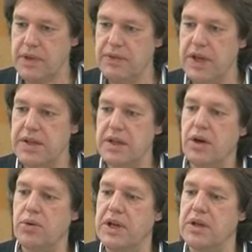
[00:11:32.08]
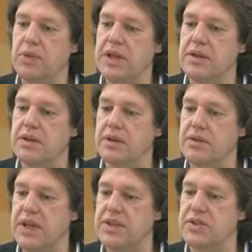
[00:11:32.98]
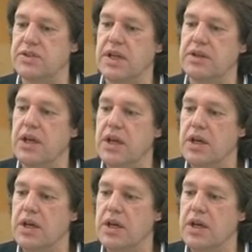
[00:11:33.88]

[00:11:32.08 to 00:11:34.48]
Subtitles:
that in our recommendations, that